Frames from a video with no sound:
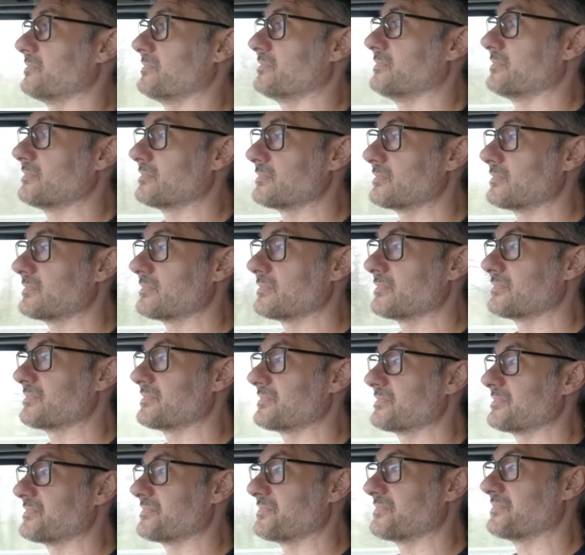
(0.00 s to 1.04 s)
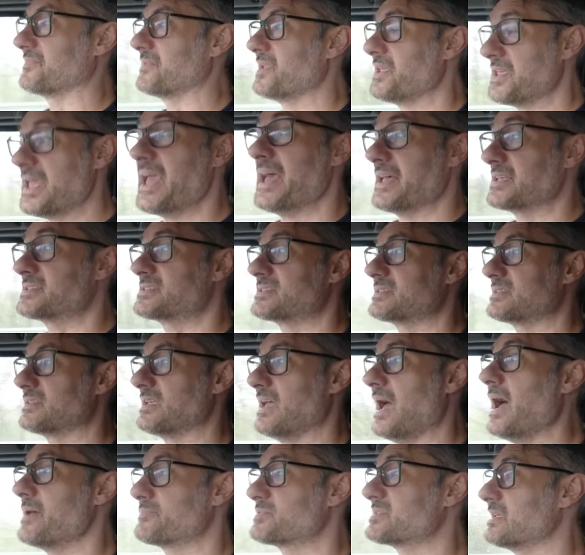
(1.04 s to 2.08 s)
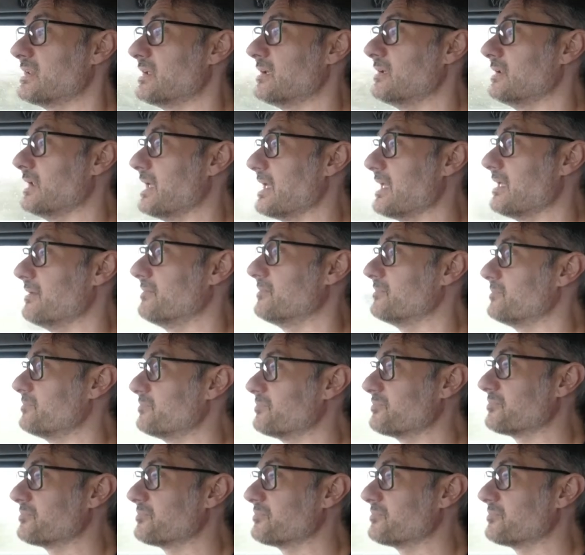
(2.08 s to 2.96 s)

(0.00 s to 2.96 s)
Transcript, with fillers: exceeded this conversation. Now, yes, and, uh, absolutely. Uh,